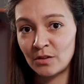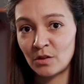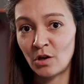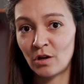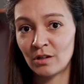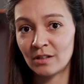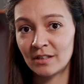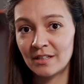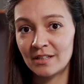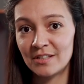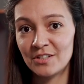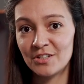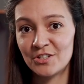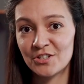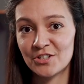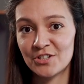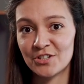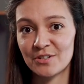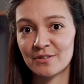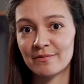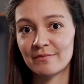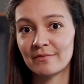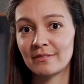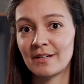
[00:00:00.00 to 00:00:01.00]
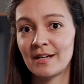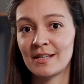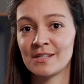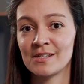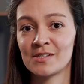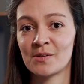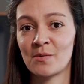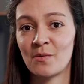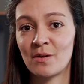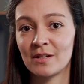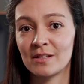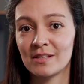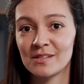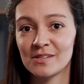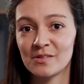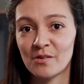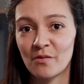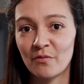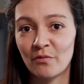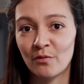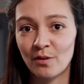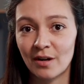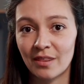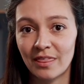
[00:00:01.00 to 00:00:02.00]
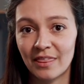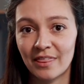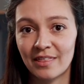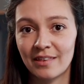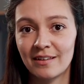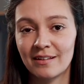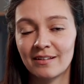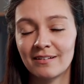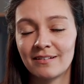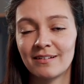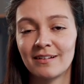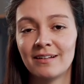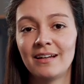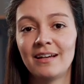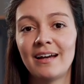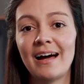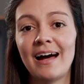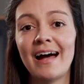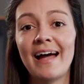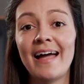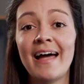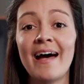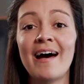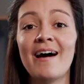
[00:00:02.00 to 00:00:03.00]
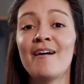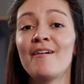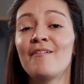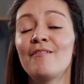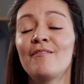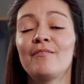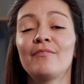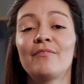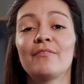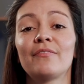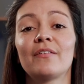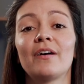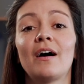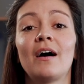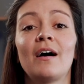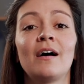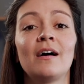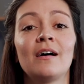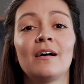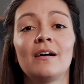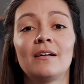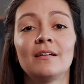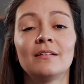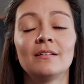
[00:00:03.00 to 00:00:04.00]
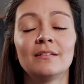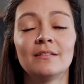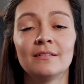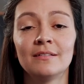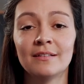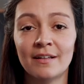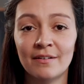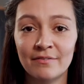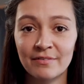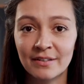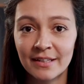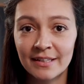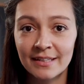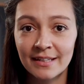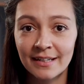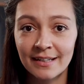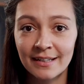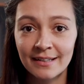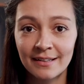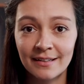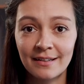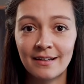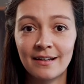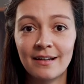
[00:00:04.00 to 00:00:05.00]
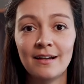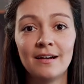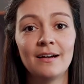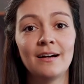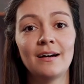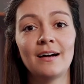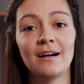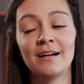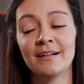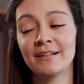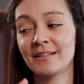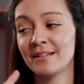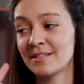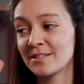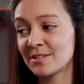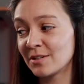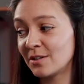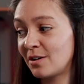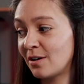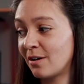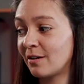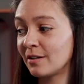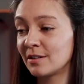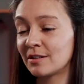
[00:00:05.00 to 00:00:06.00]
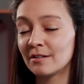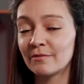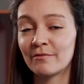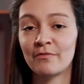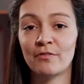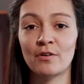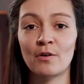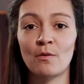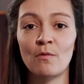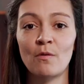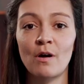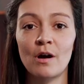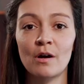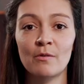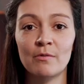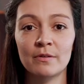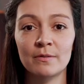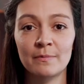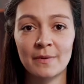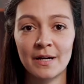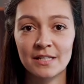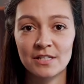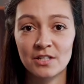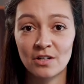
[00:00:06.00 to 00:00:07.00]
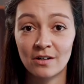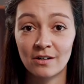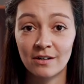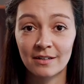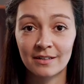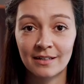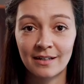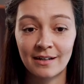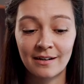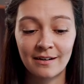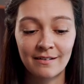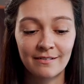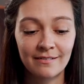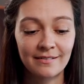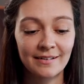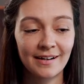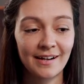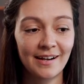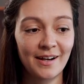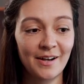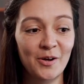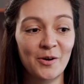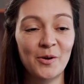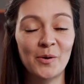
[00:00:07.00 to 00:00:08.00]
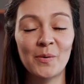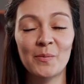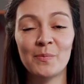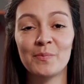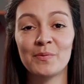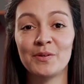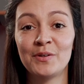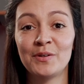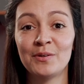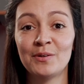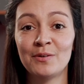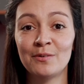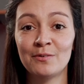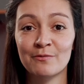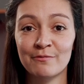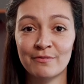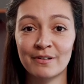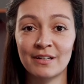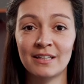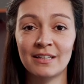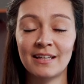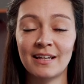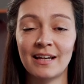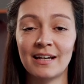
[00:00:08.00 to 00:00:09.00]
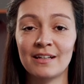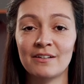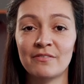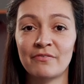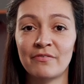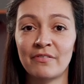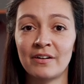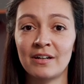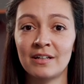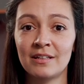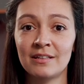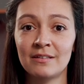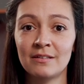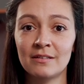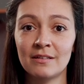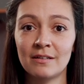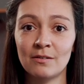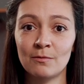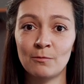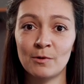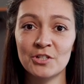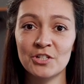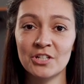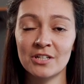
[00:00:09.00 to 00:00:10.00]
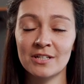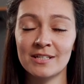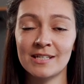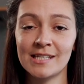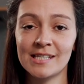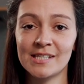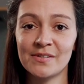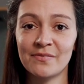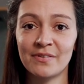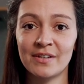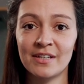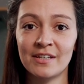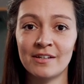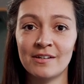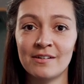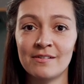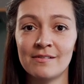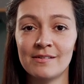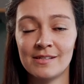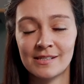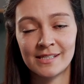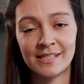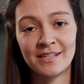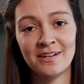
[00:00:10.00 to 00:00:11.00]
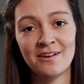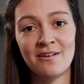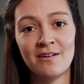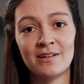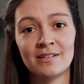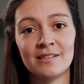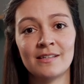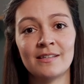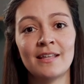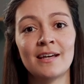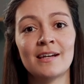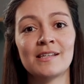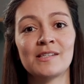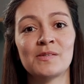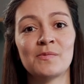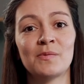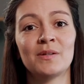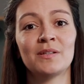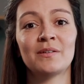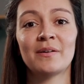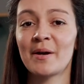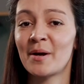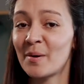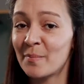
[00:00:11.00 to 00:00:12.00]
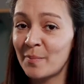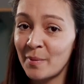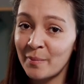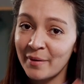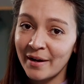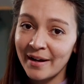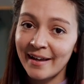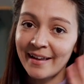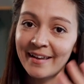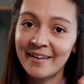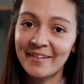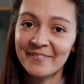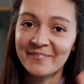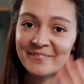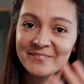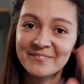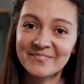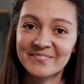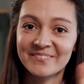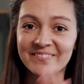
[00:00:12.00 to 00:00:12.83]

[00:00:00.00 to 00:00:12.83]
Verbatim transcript: knowledge, and so on and so forth. Have a lovely day. I need to go for a walk with my dog now. I hope you really had fun watching this video. See you on the next one. Bye-bye.